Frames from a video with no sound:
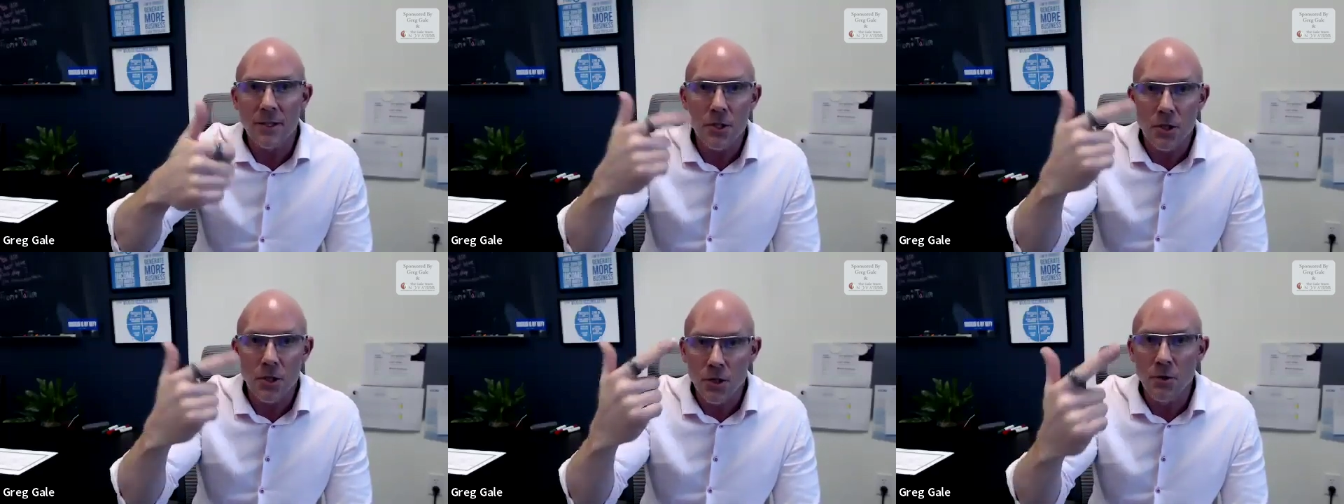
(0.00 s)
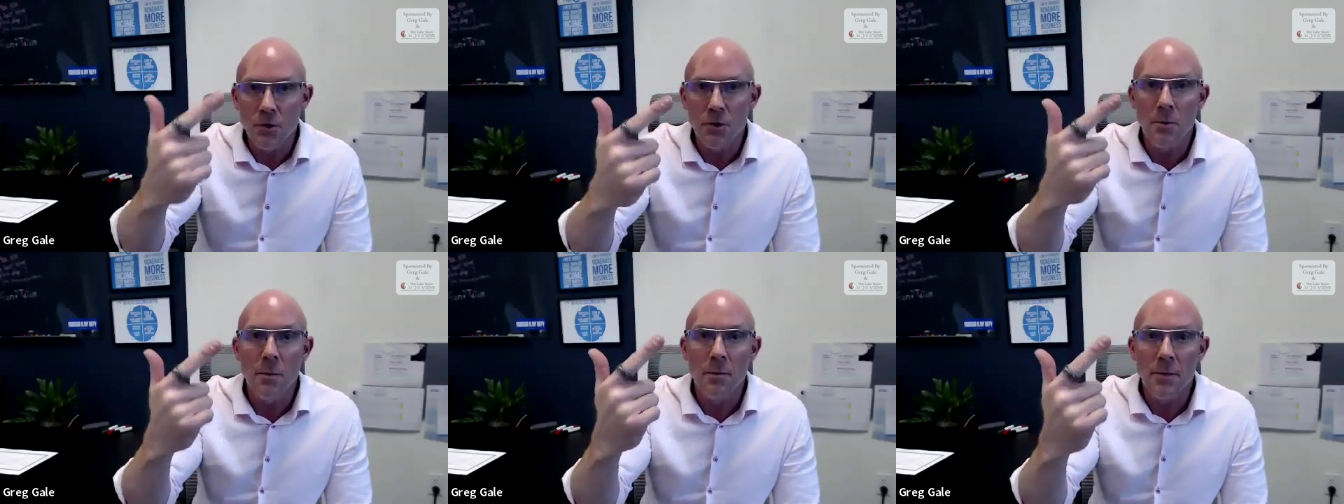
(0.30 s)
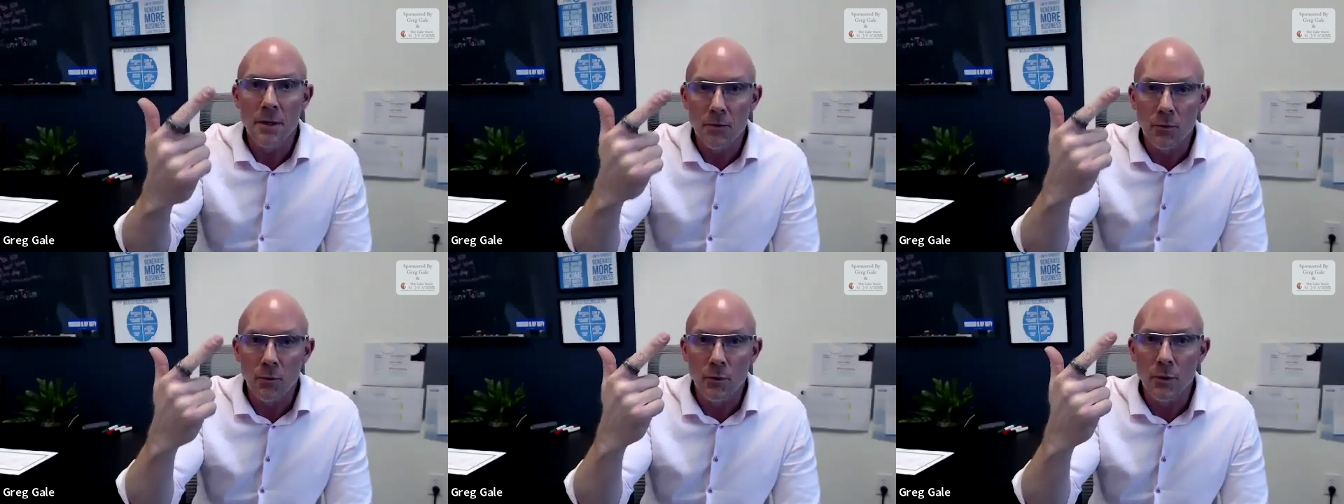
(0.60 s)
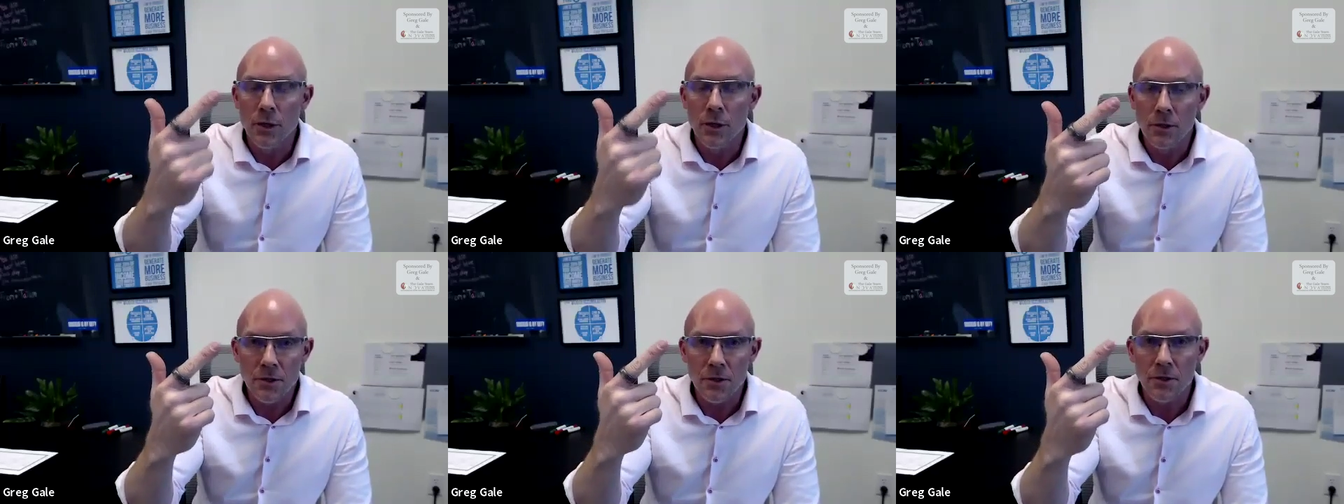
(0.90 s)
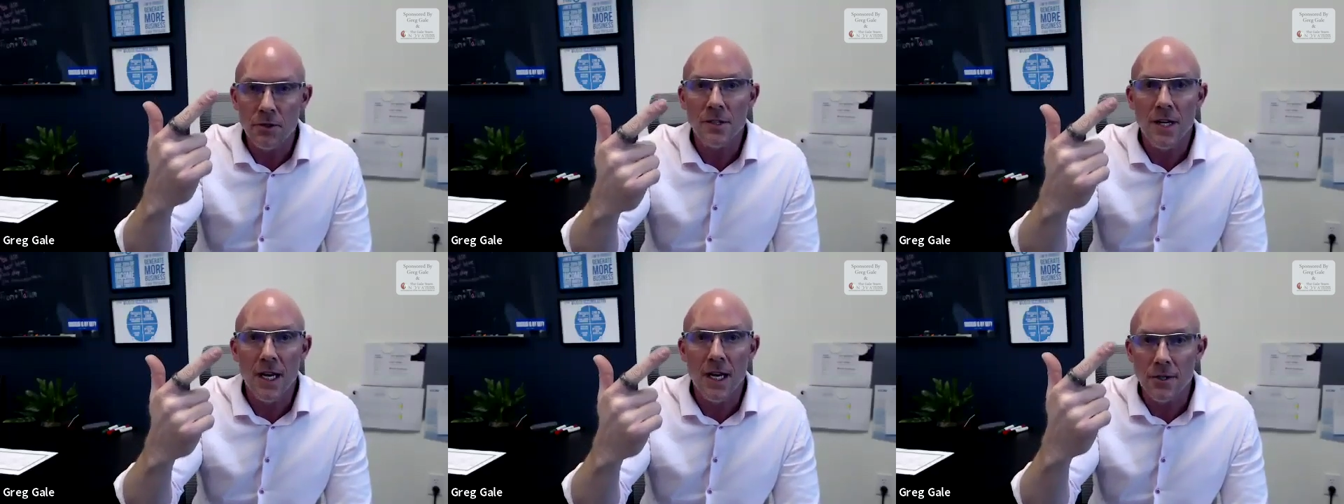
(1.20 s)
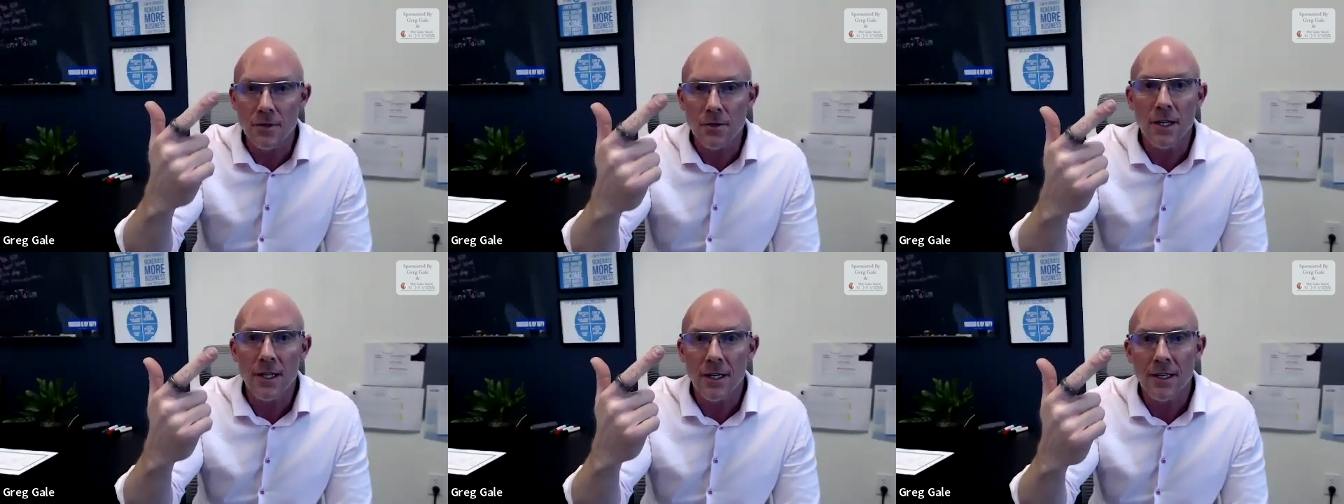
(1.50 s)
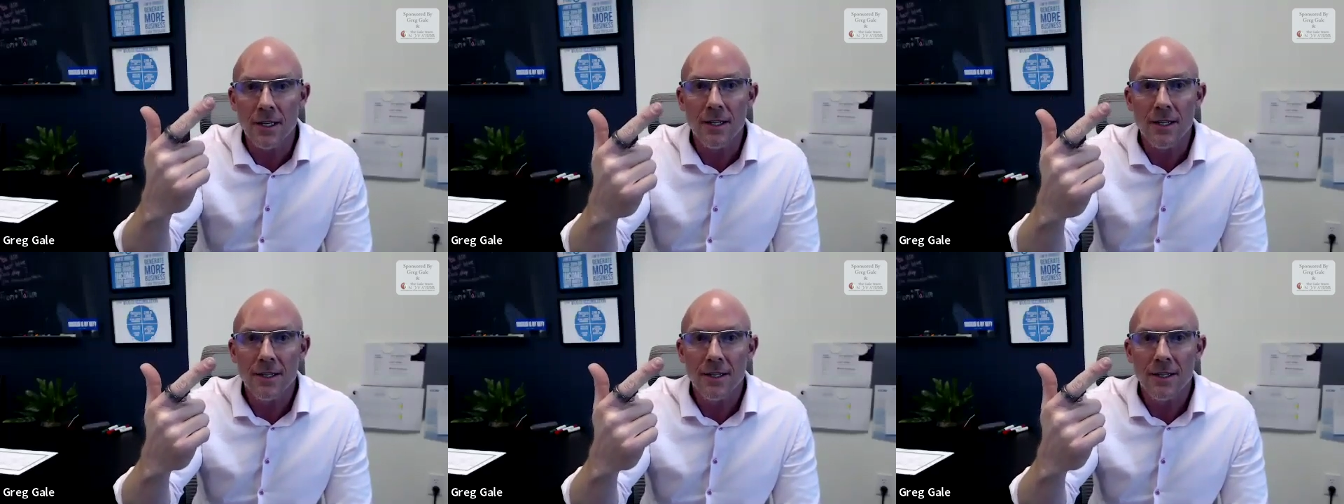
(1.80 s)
2, be realtor centric.